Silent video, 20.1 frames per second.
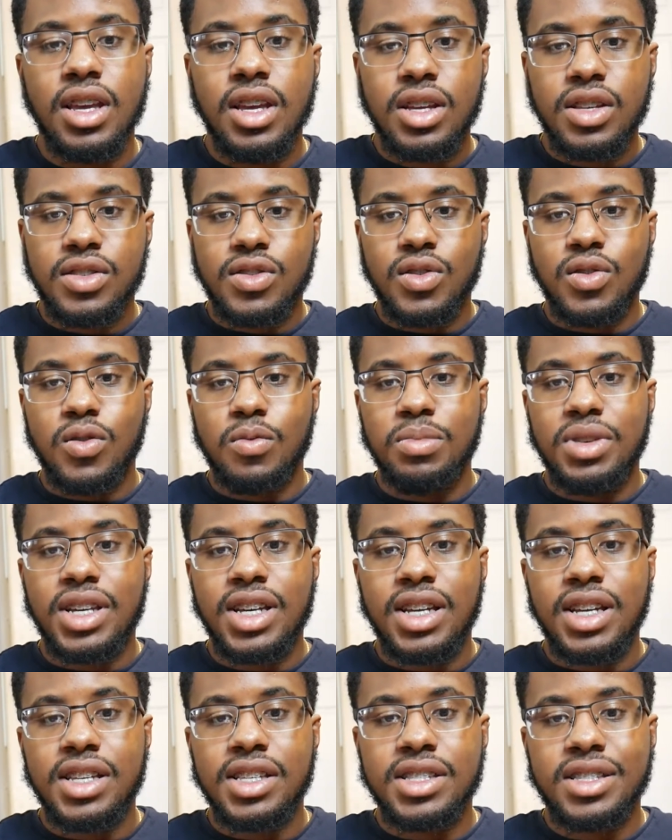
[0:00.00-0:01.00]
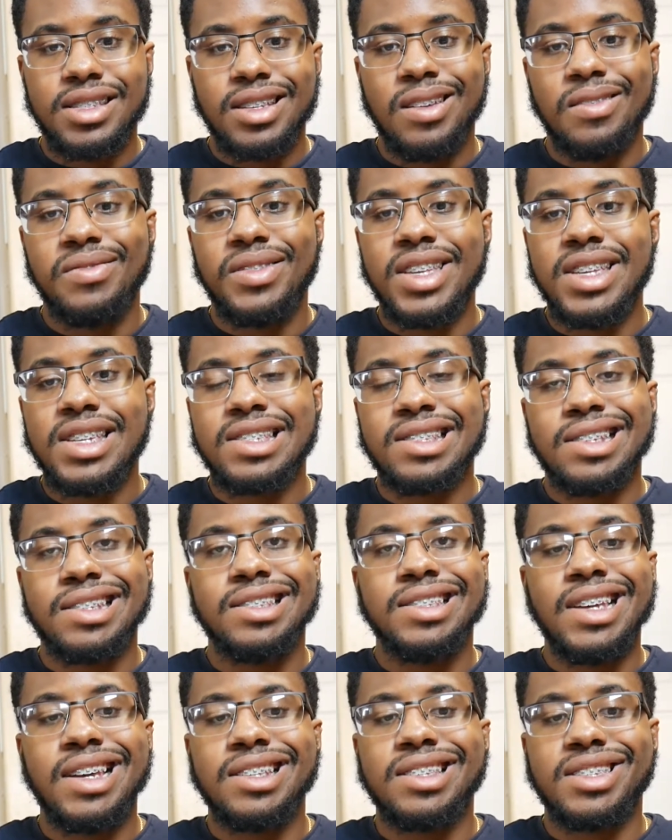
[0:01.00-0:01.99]
So because of this, the
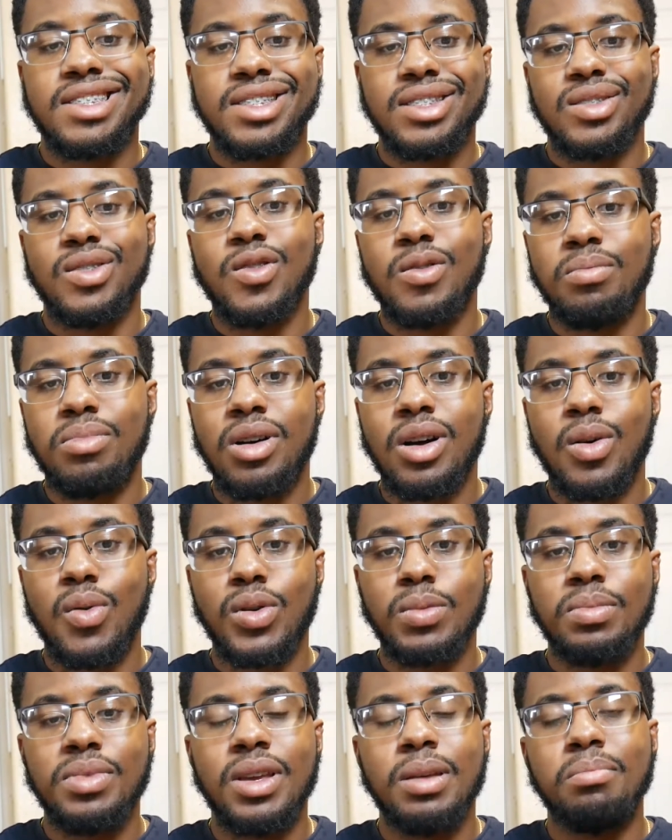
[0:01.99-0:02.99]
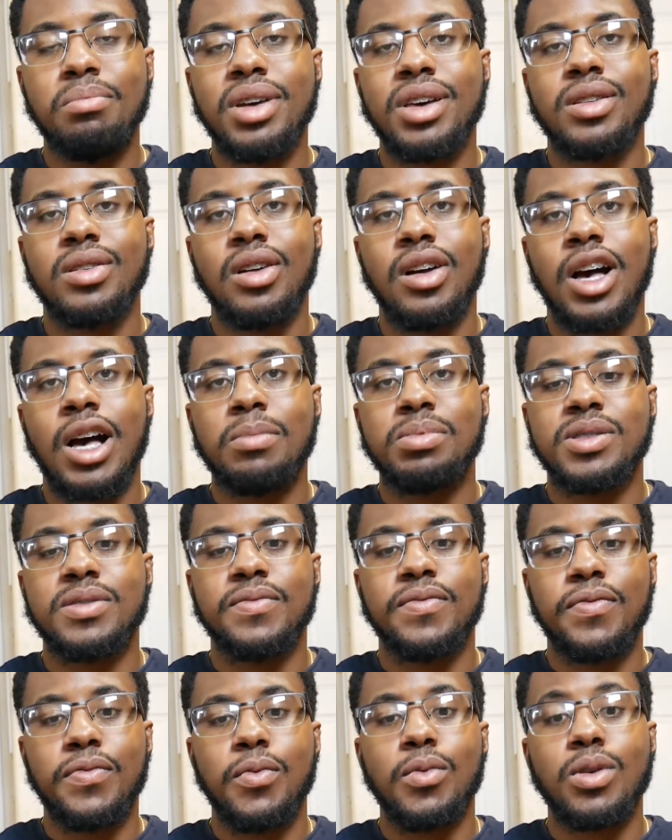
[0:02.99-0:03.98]
debt Snowball would be a better option
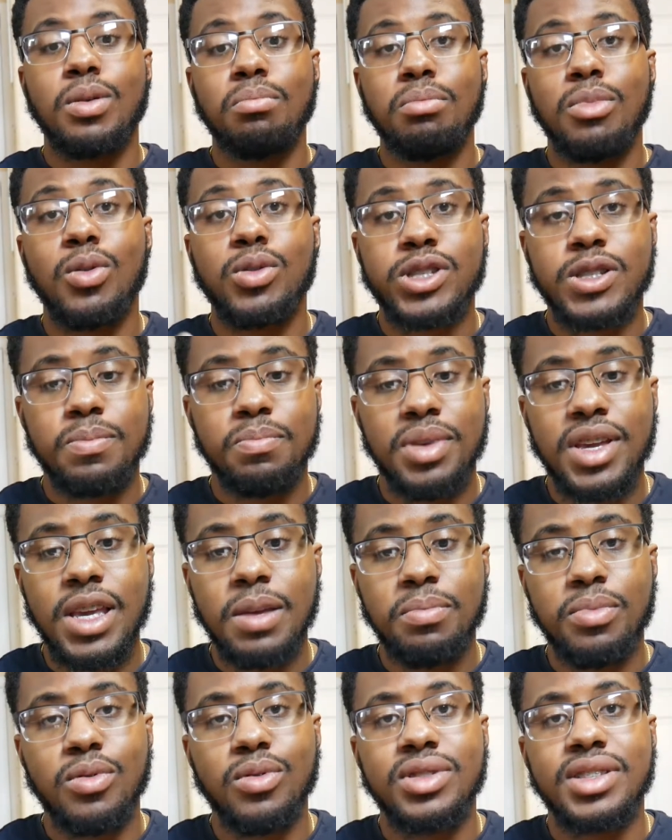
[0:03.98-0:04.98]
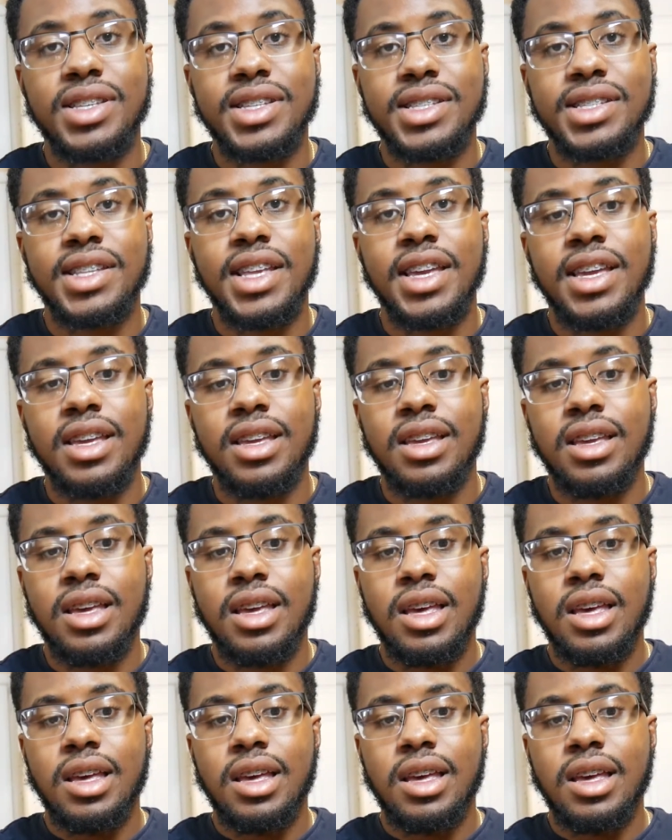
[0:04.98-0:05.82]
for most people to stay